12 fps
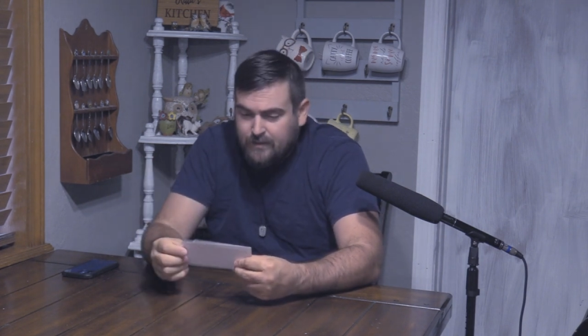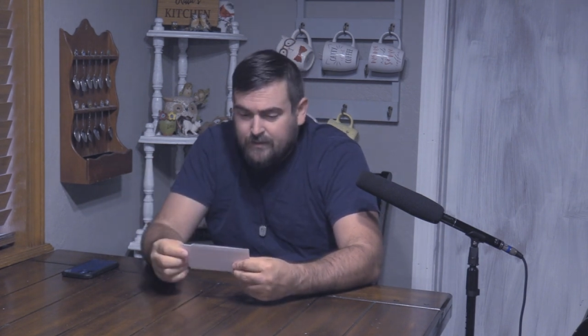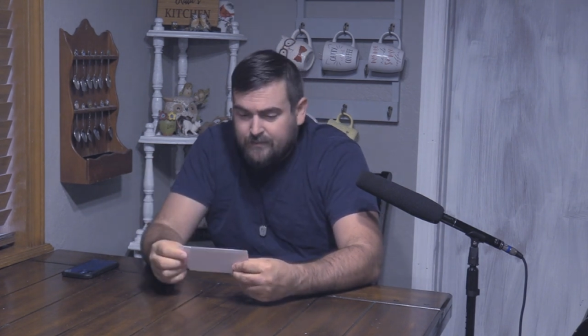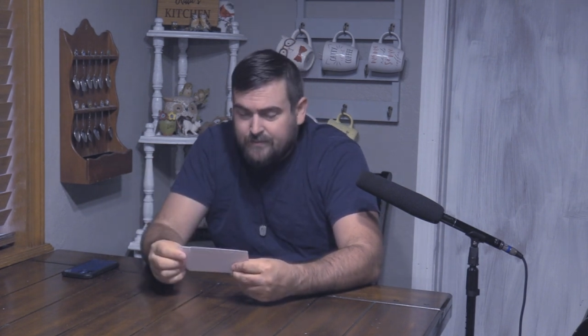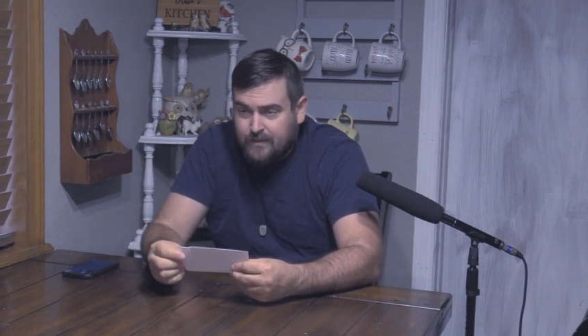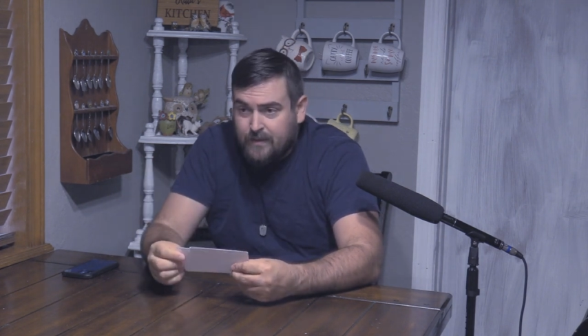
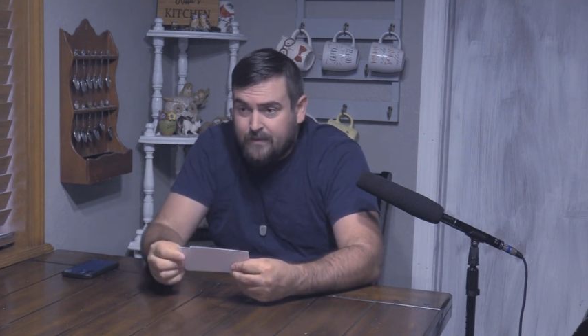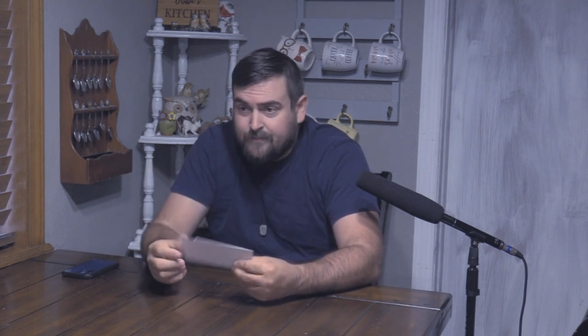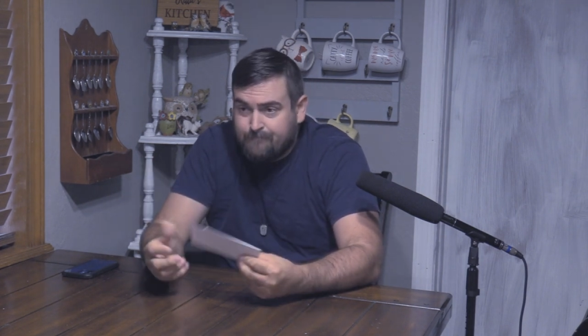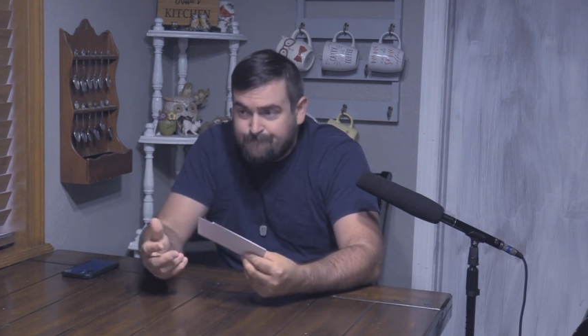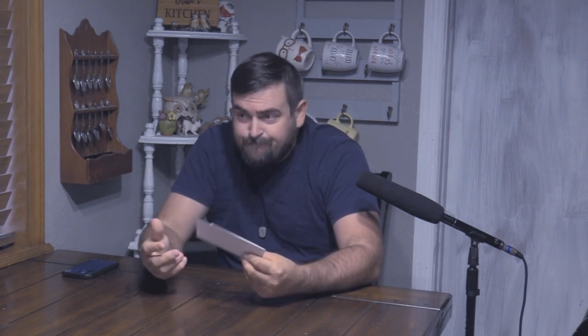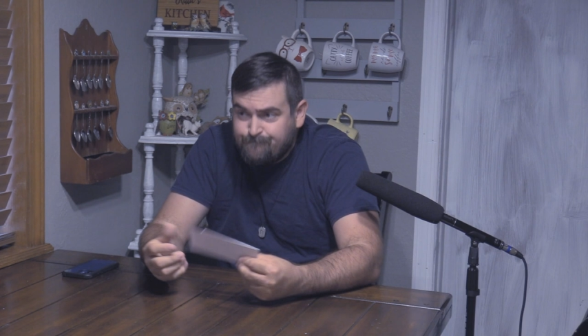And I was like,
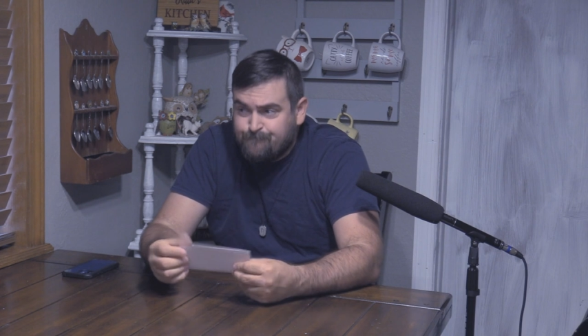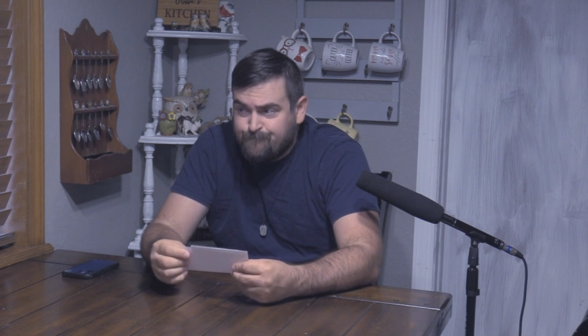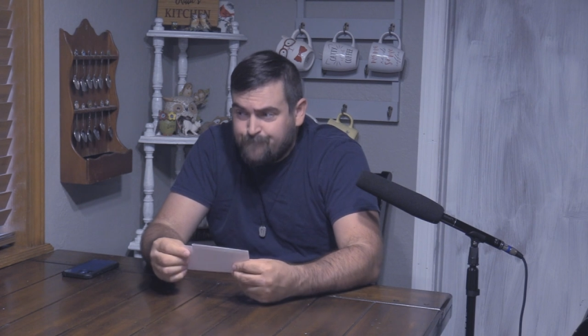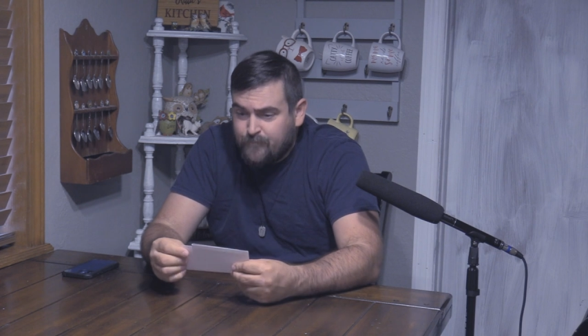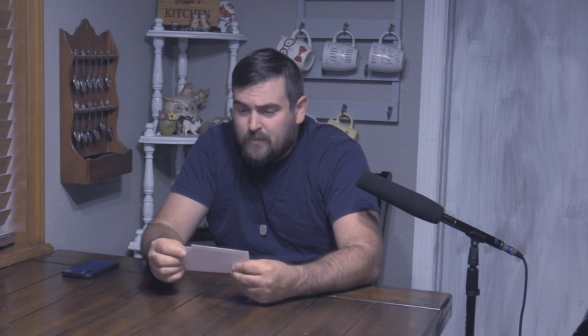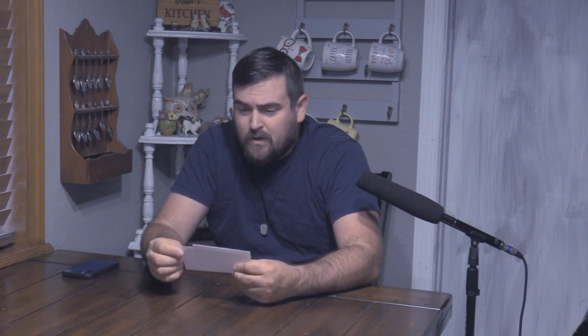
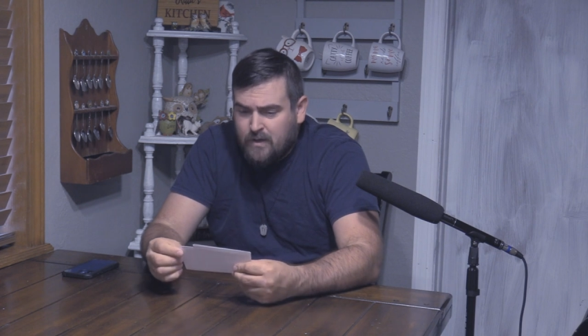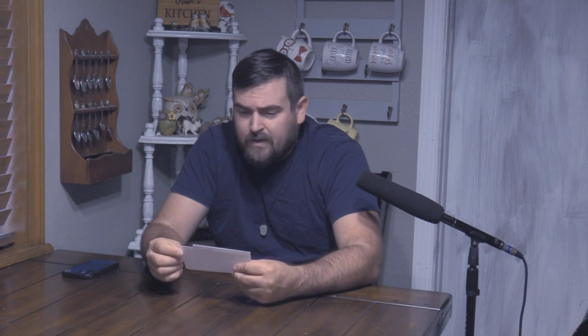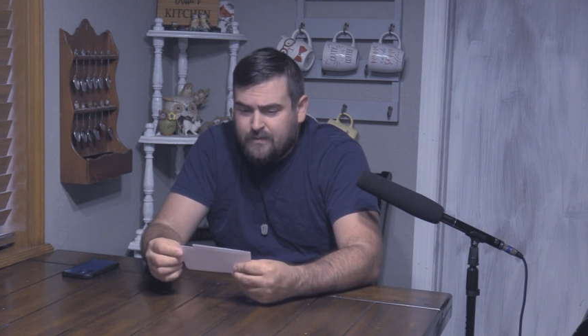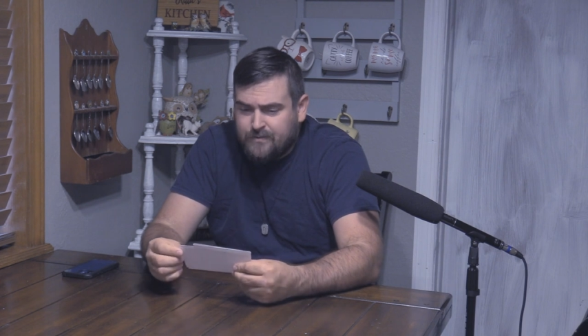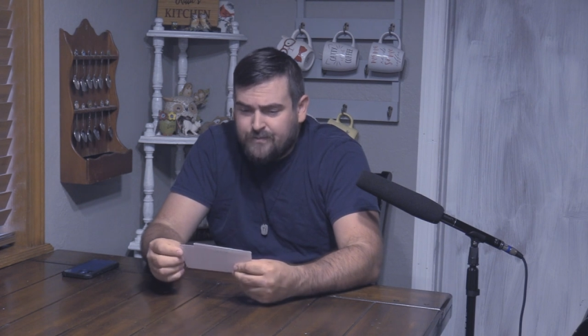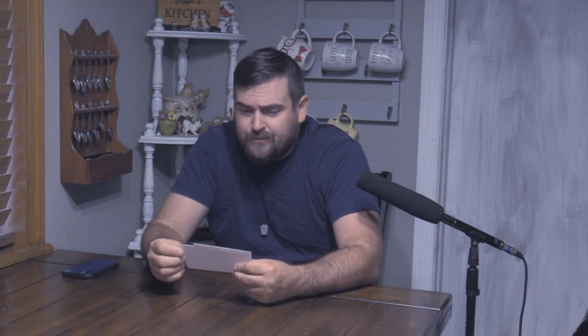all
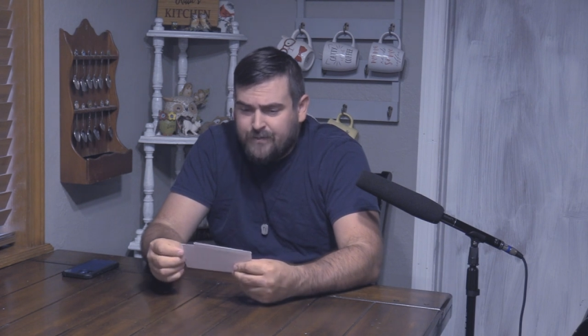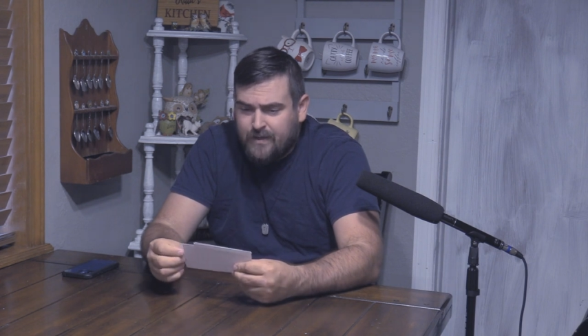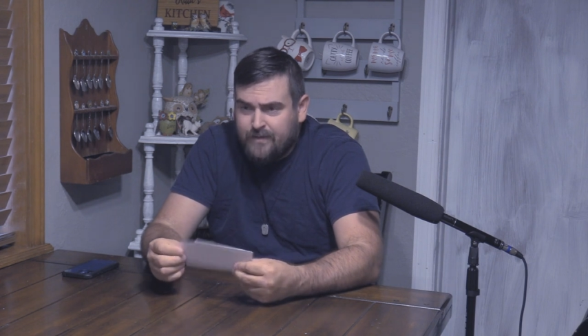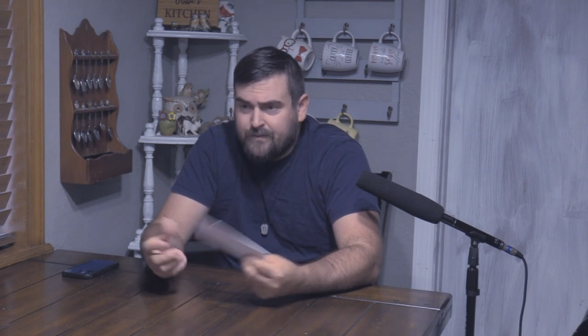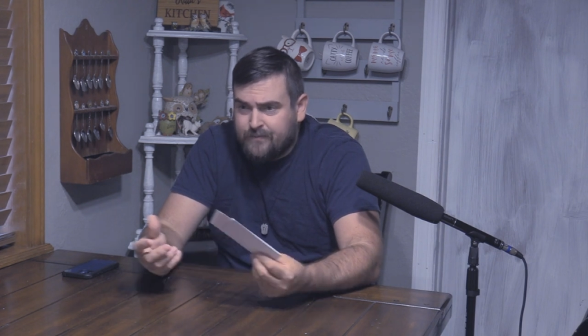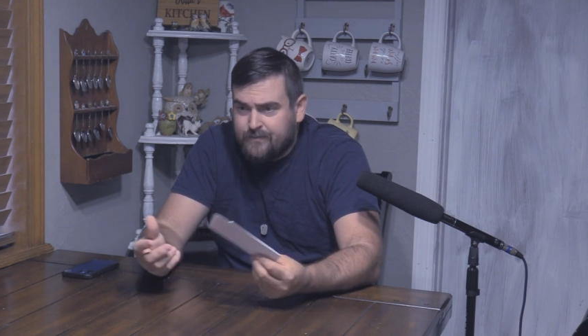right, let's do
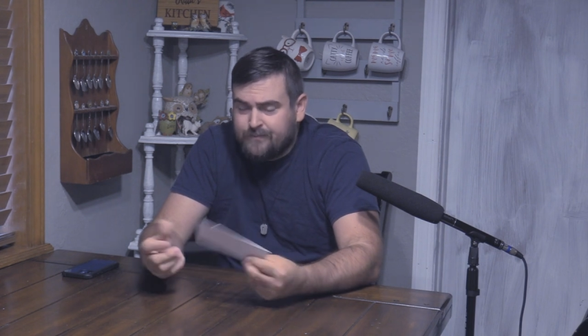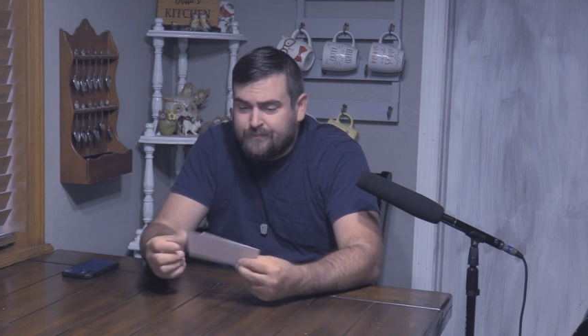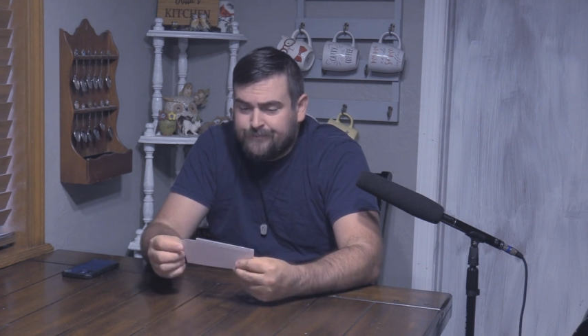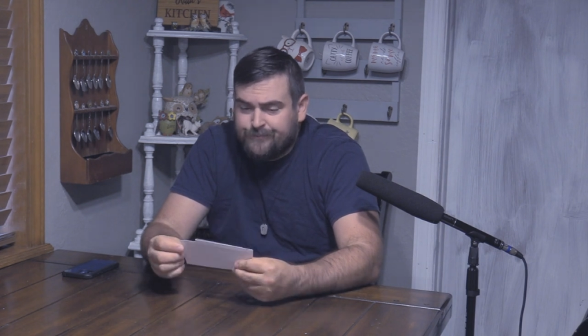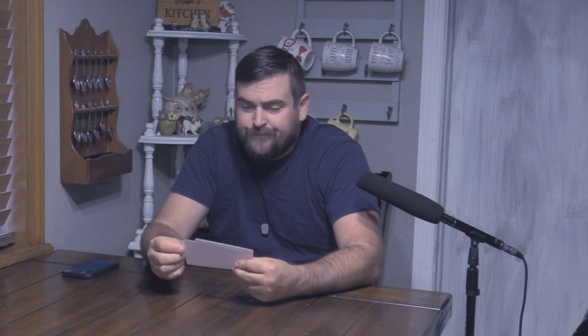that, you know.